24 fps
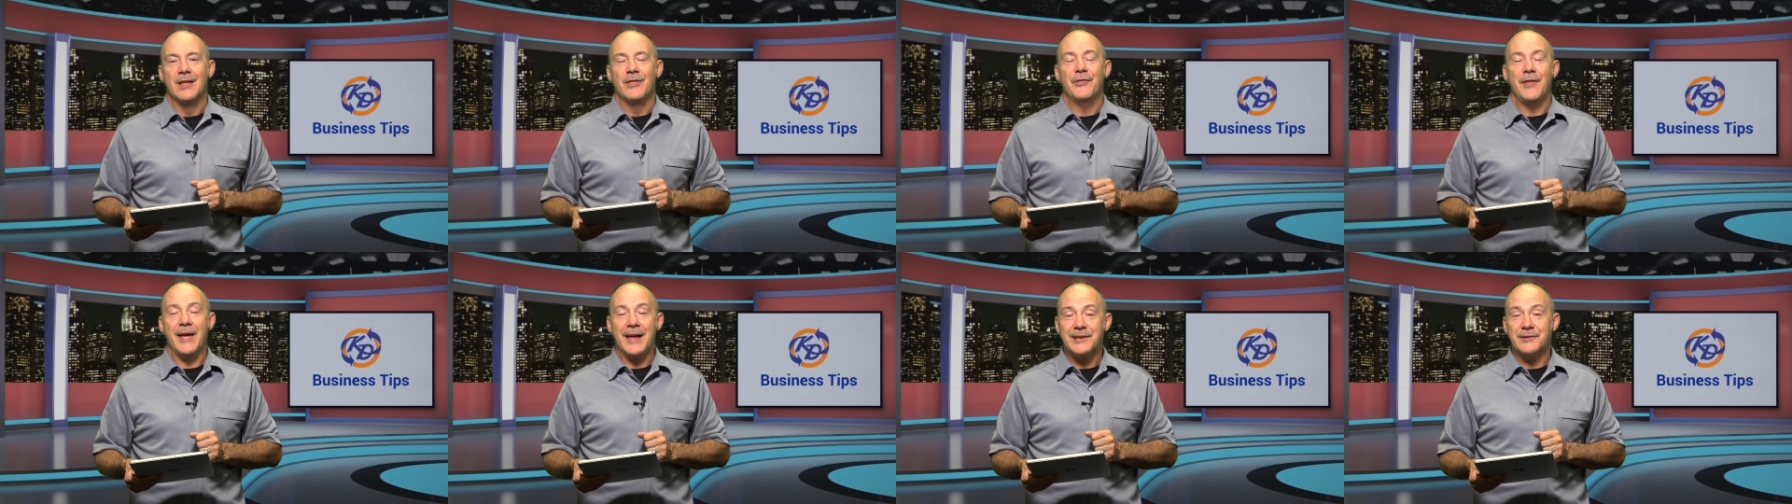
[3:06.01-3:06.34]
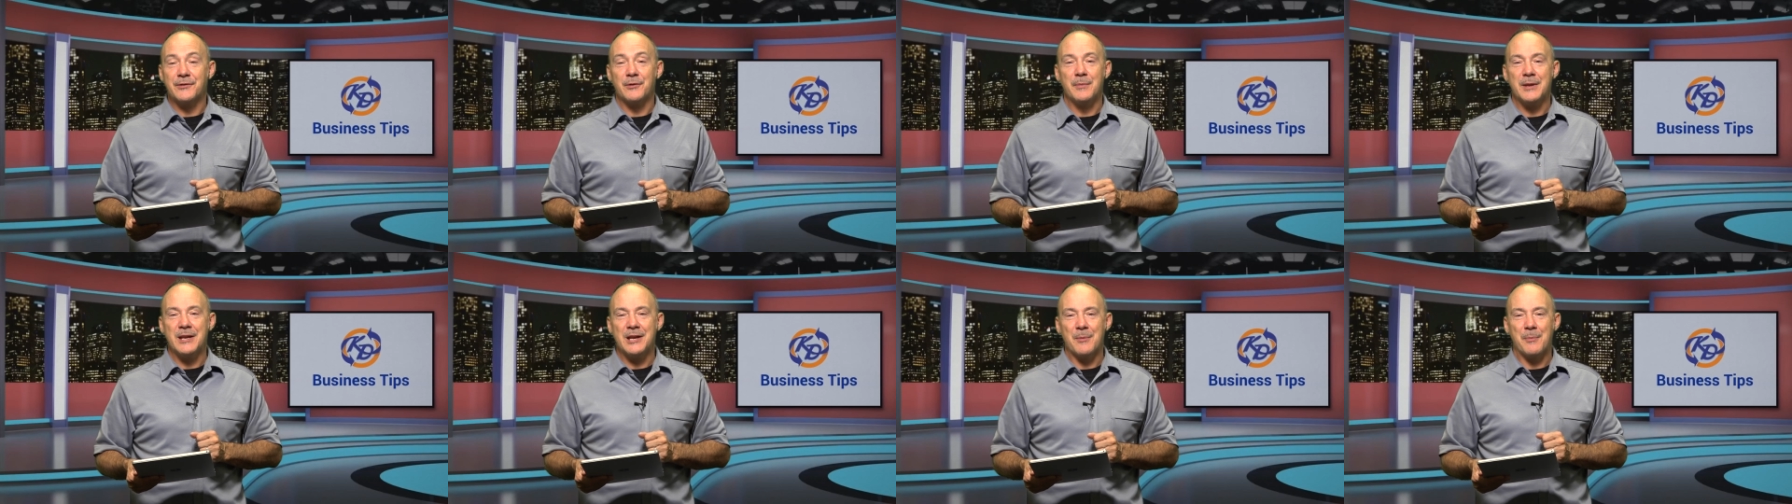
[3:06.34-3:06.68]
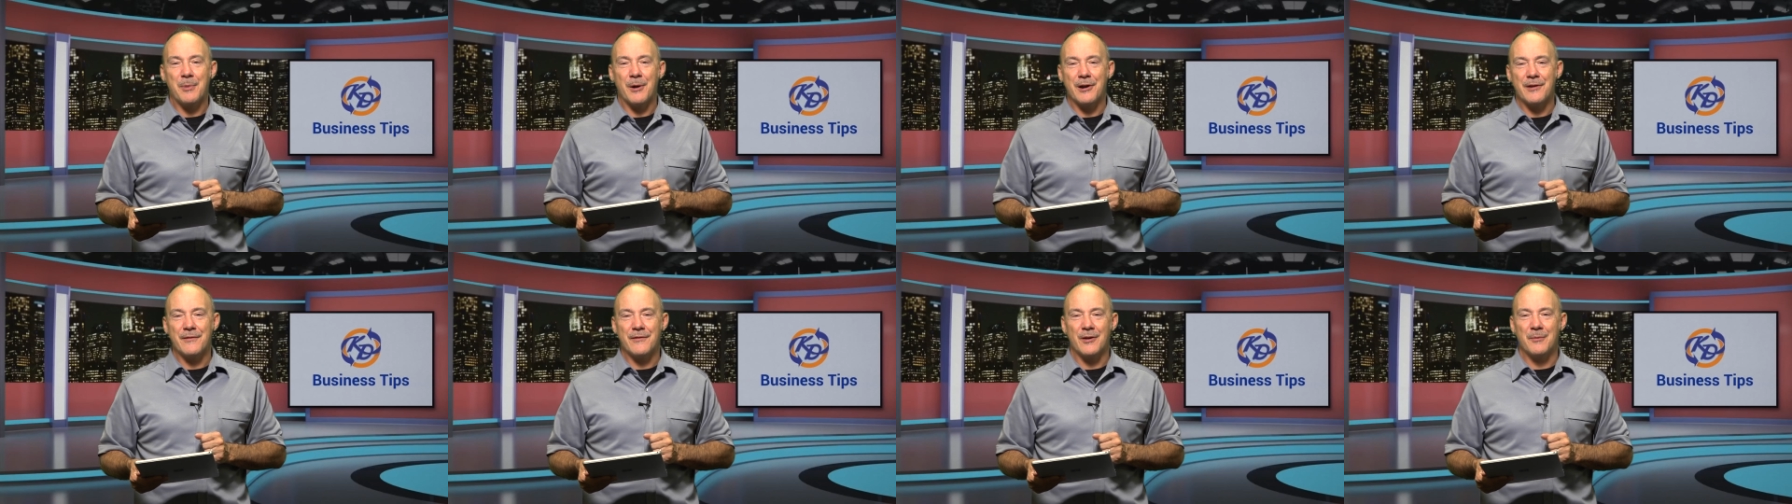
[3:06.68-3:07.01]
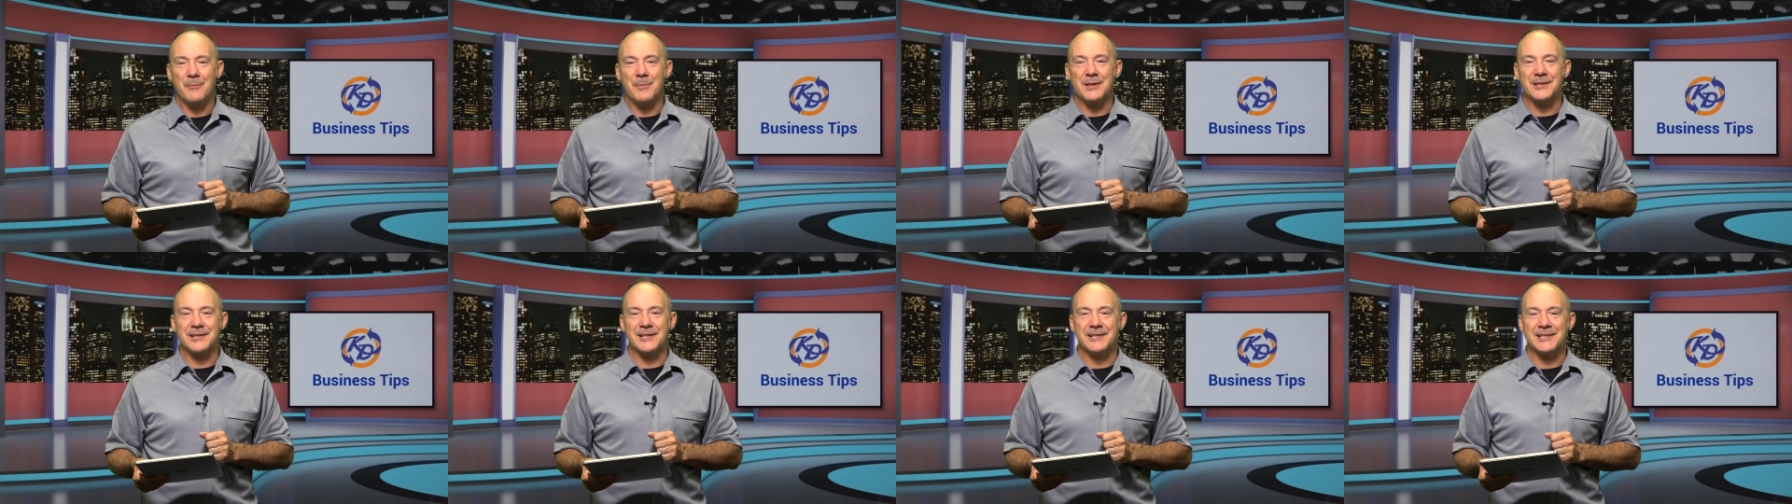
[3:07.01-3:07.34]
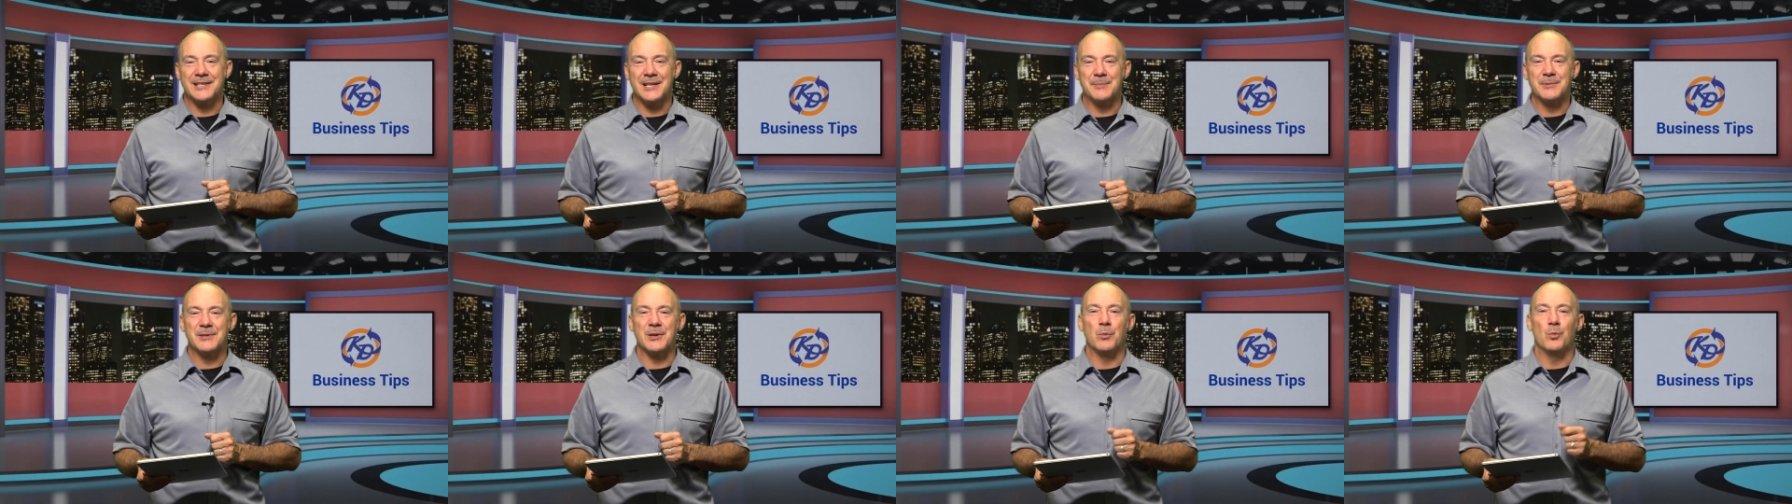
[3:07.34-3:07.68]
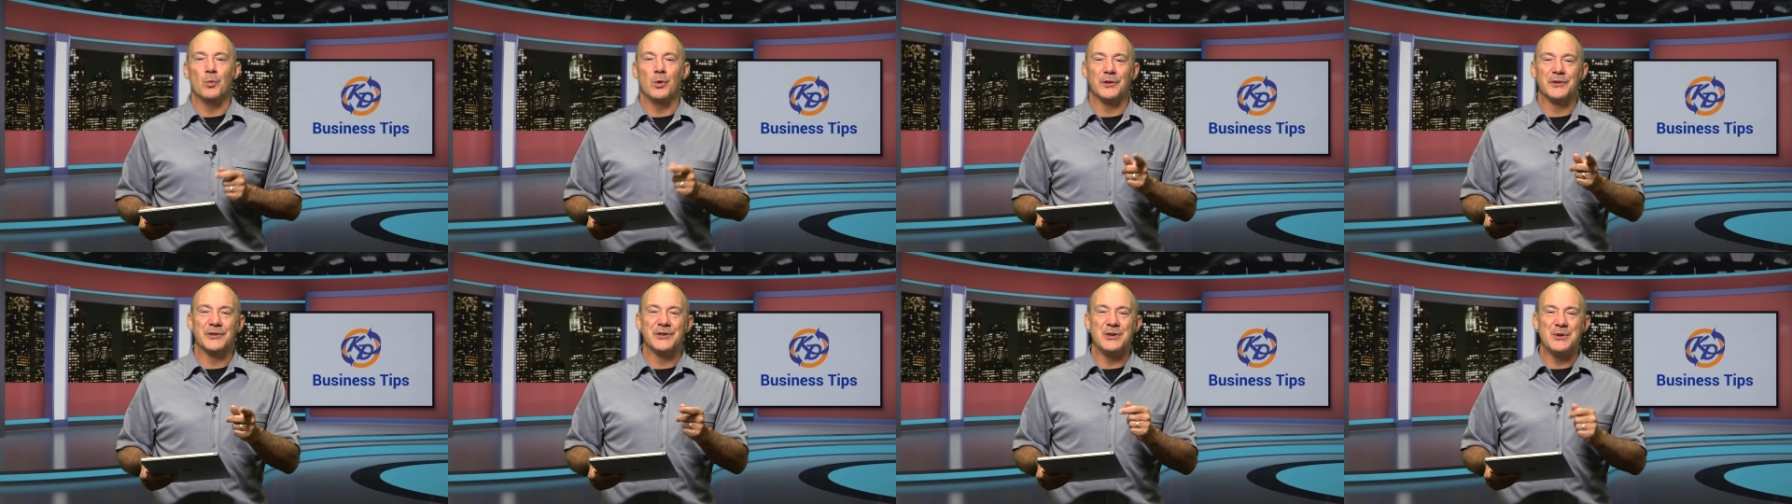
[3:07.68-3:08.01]
Thanks for being a part of our business tips, and
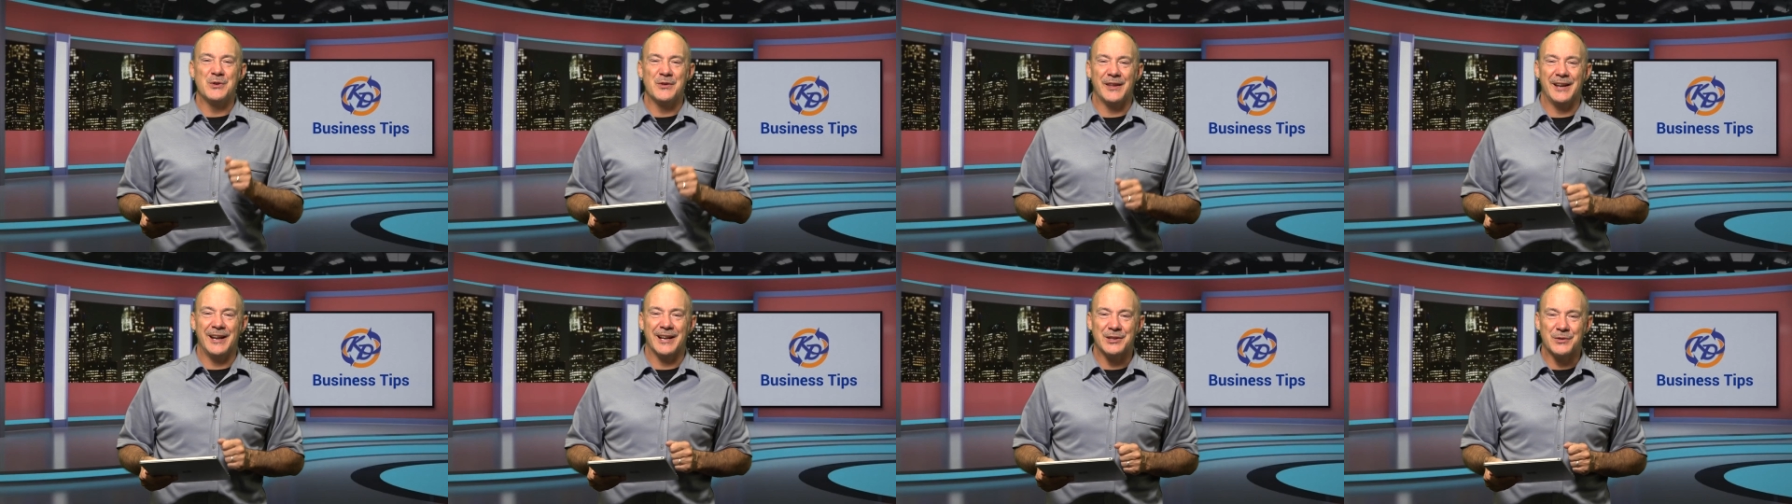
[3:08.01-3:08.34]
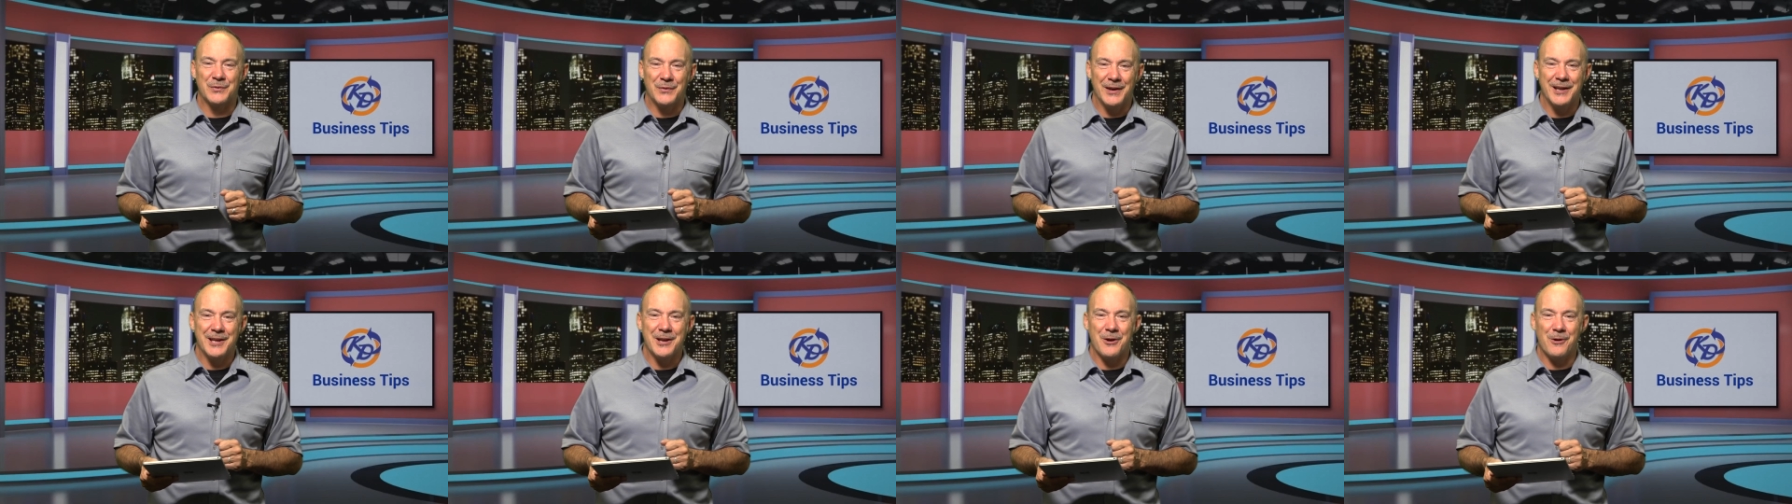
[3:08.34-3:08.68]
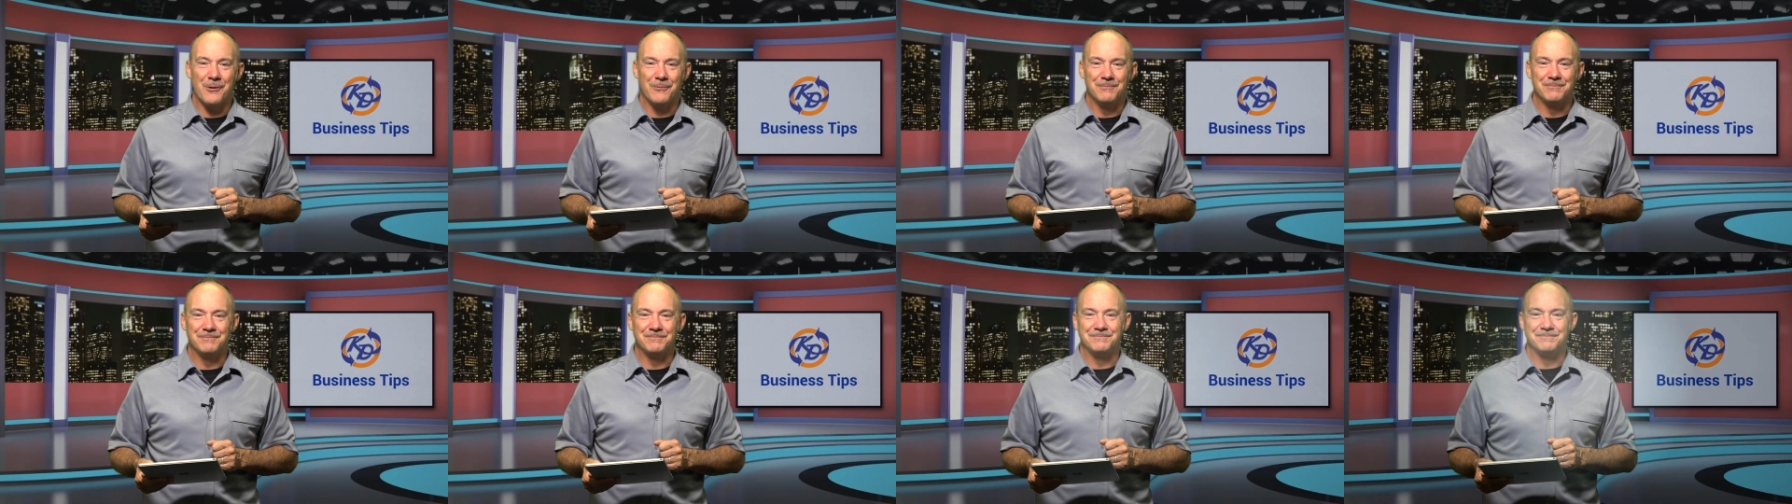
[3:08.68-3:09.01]
we'll see you in the next video.